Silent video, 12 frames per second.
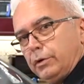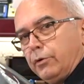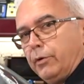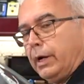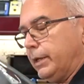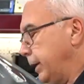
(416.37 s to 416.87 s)

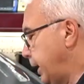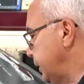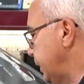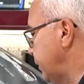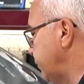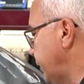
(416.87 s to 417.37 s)
correctly
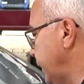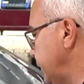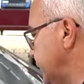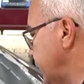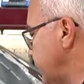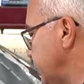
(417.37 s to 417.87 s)
identified the
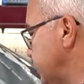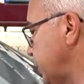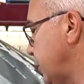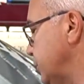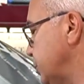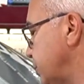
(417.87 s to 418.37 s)
type of
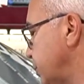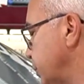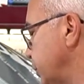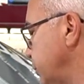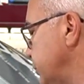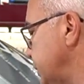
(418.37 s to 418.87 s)
charger we're
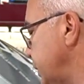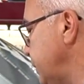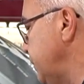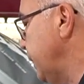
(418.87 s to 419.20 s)
using.